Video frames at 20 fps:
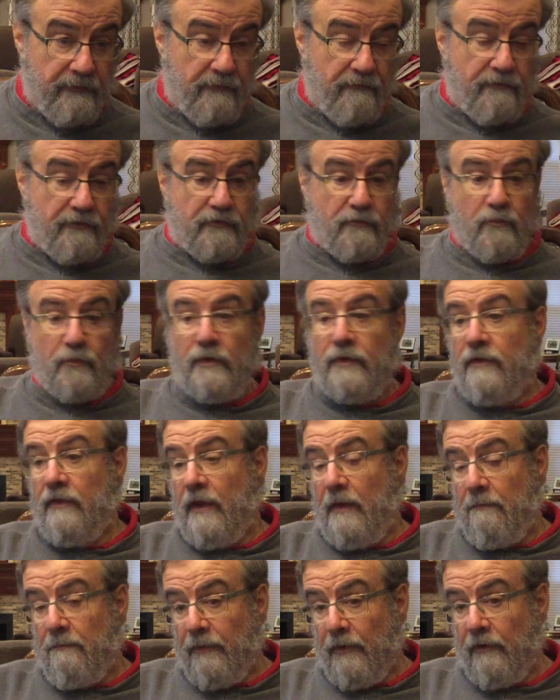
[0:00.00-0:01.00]
If it's wooden,
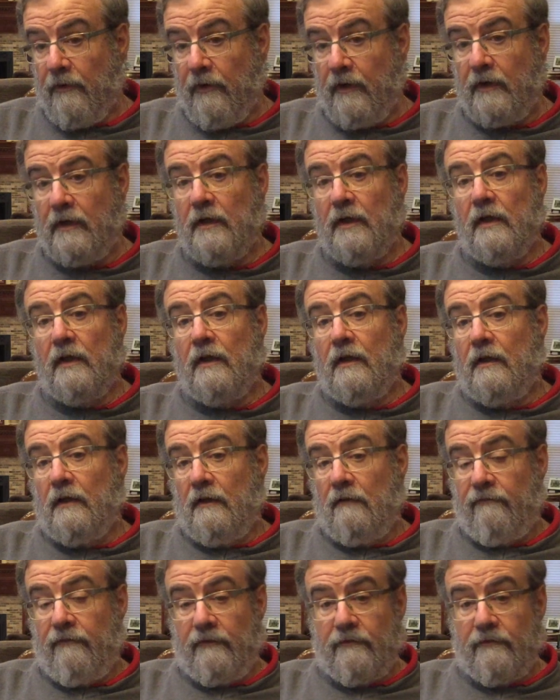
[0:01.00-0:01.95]
they burn it. If